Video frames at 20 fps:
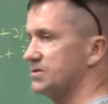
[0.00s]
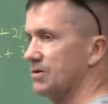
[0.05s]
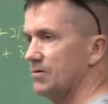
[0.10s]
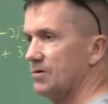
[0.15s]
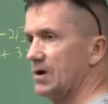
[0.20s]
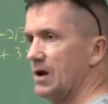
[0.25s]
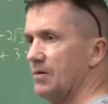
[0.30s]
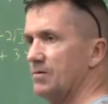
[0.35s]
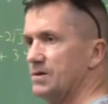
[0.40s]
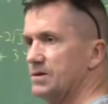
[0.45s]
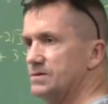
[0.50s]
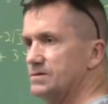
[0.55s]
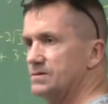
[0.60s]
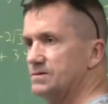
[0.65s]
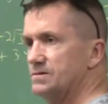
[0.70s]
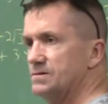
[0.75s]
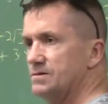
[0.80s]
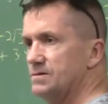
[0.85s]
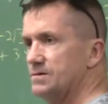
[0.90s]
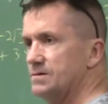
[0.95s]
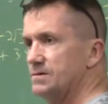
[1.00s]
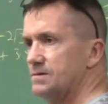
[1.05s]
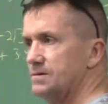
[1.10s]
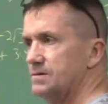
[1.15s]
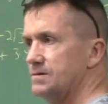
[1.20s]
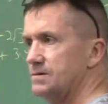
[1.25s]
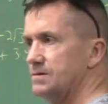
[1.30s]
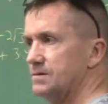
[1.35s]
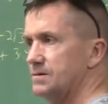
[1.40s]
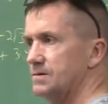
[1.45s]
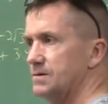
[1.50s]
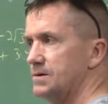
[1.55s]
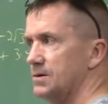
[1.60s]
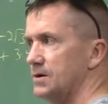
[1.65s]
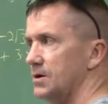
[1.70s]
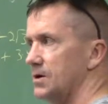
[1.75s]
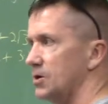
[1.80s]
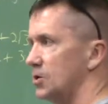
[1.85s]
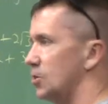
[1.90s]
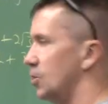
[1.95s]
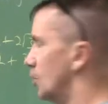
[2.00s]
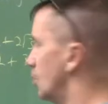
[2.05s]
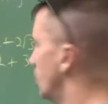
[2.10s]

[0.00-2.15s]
everyone okay with this? Cool,